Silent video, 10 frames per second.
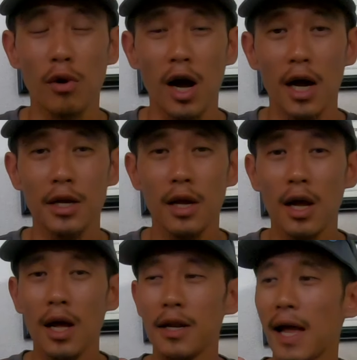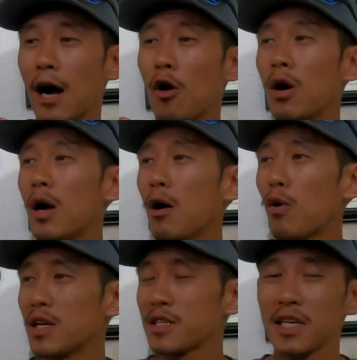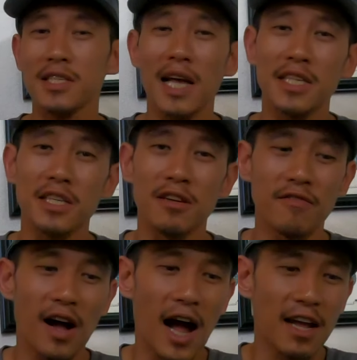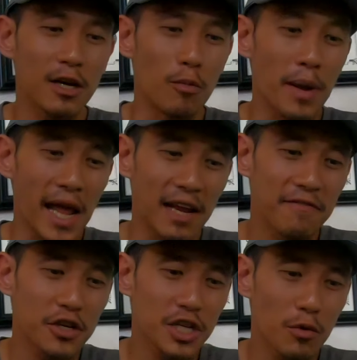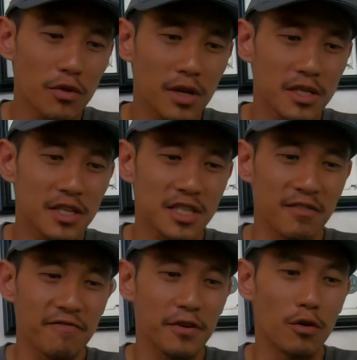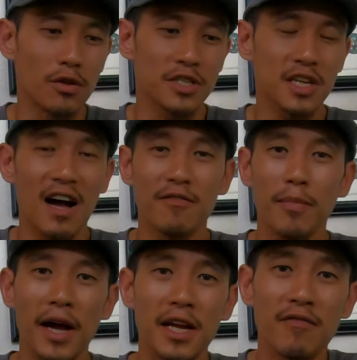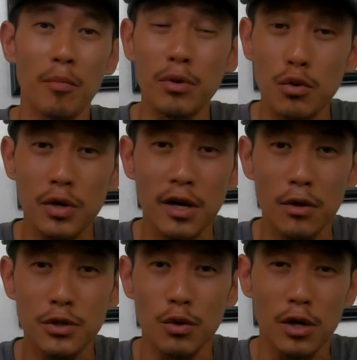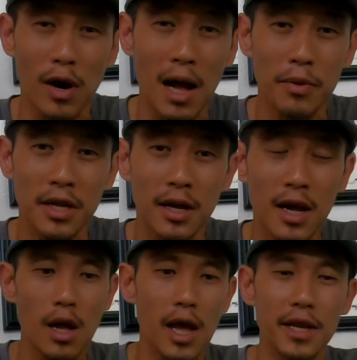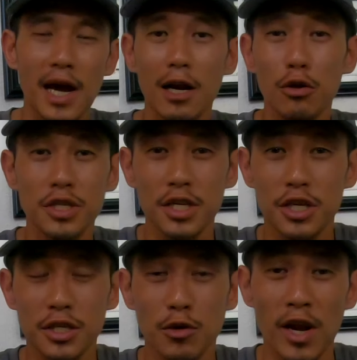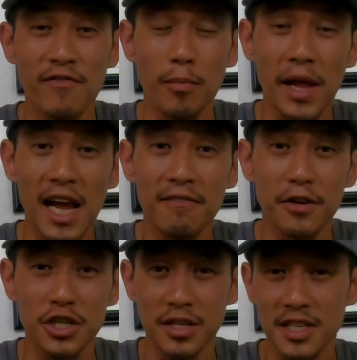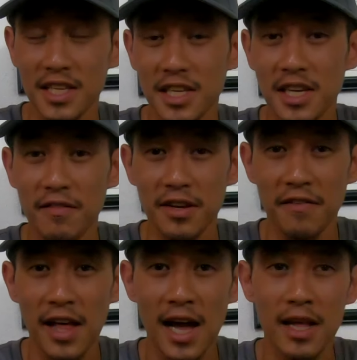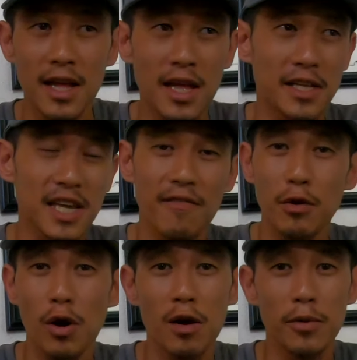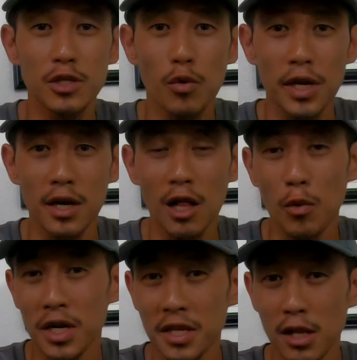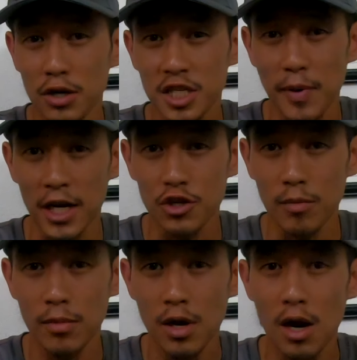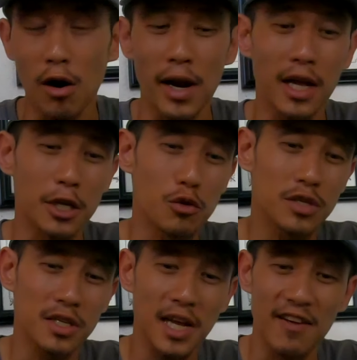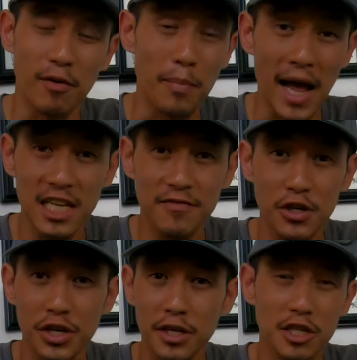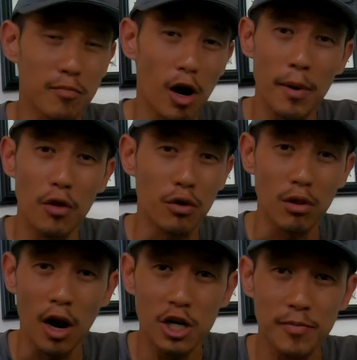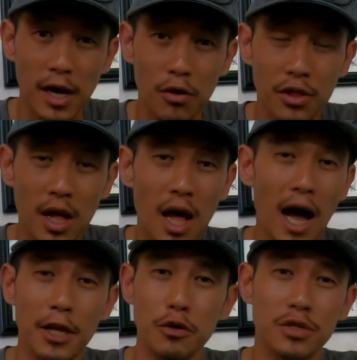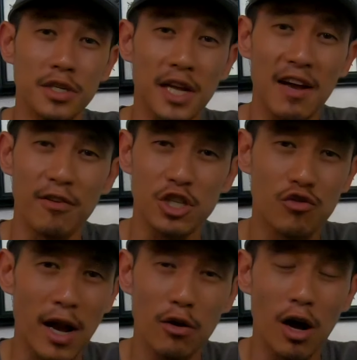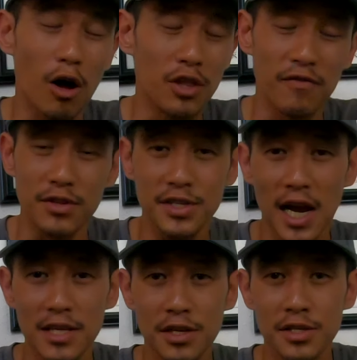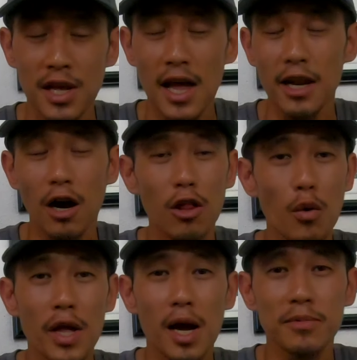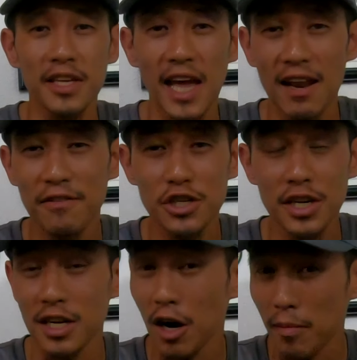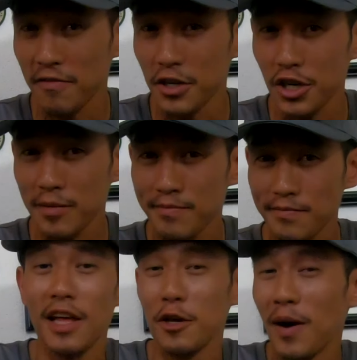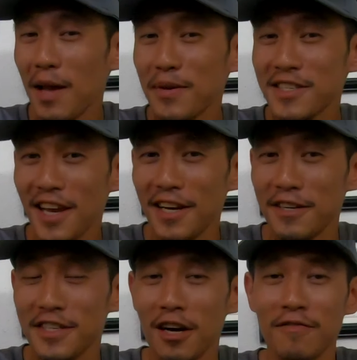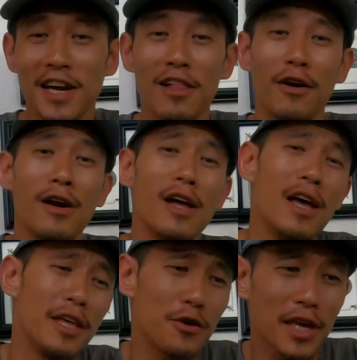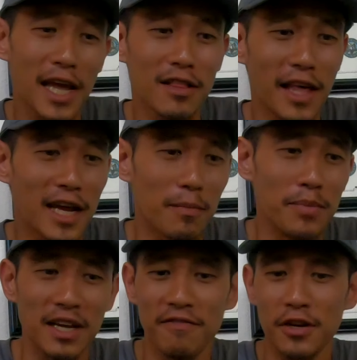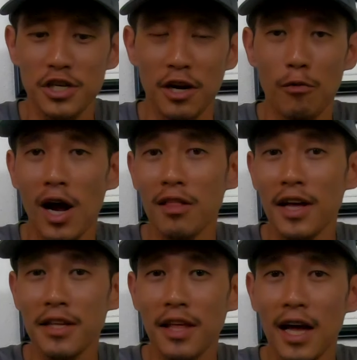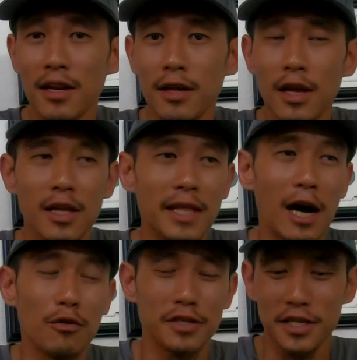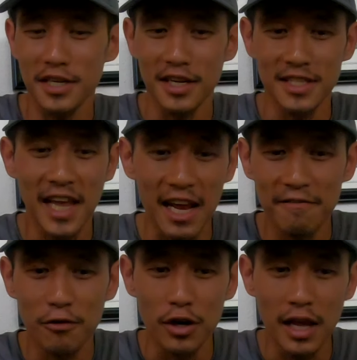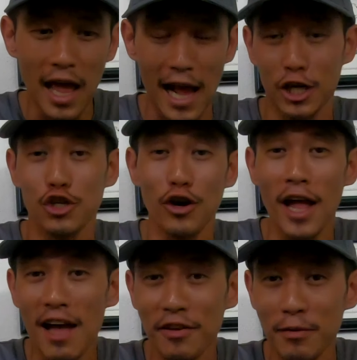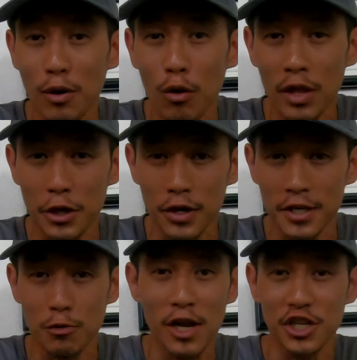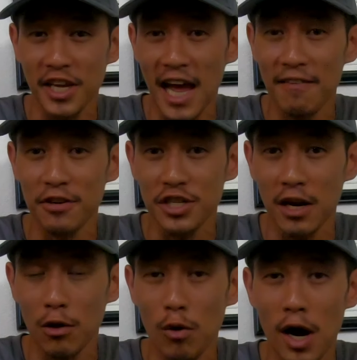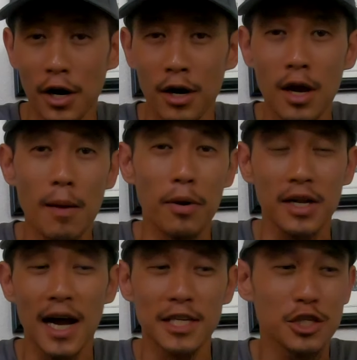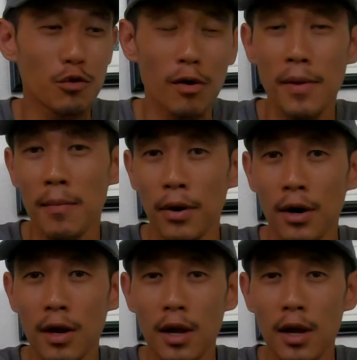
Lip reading: rod. Now, when I say sensitive, I go pan fishing with this. This can feel the soft bite of a bluegill to a crappie. And not only is it just great for pan fishing, the sensitivity of that, it's everywhere in between and all the way to the other spectrum. All right, I use this guy for bass fishing, smallmouth or largemouth. I use this guy for trout, all different sizes, and all the way up to catfishing and carp fishing. Now you might be saying to yourself, Tyler, you can't land a big fish on a rod like that. Now this isn't a 10-foot extra heavy pole that you can just wrench a catfish out of the water. But guys, do remember,